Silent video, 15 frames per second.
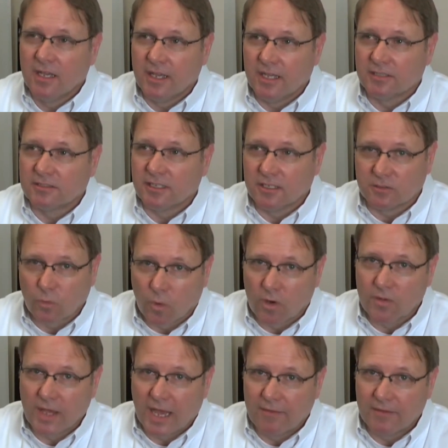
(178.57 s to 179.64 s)
It's
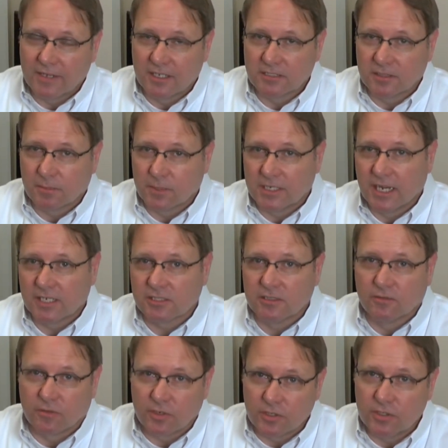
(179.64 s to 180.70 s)
worth having. It's a
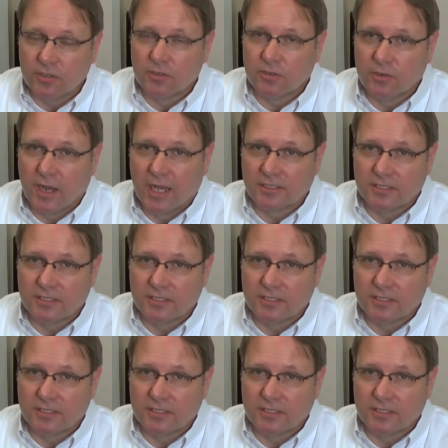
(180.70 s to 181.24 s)
protection for you as